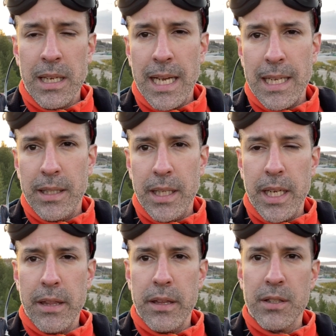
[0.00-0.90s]
and the
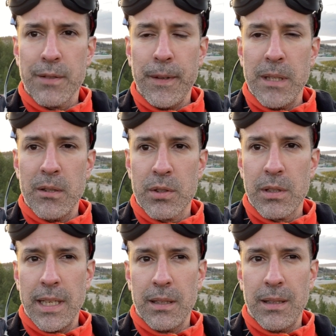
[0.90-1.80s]
Ethix feels
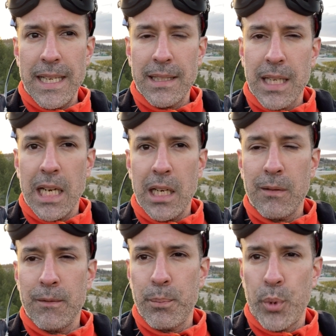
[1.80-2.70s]
like that kind
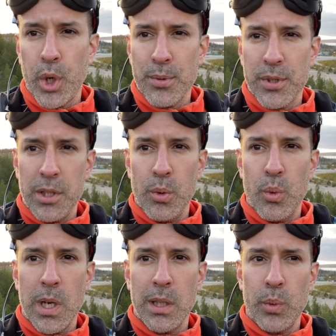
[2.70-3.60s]
of props that you
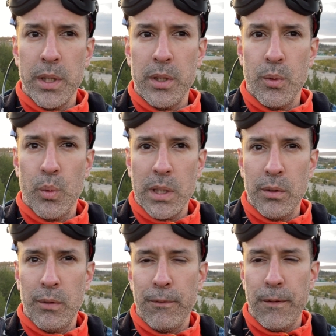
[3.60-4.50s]
want when you want
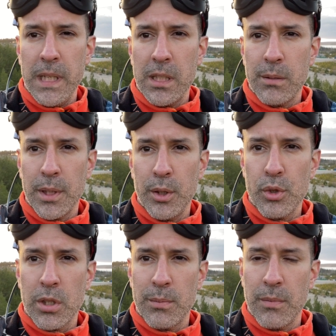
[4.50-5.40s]
to film and do
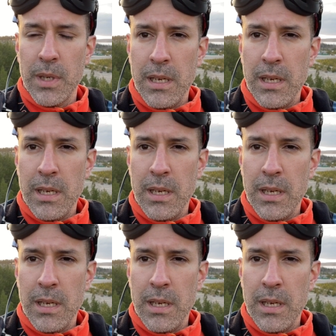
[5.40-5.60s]
some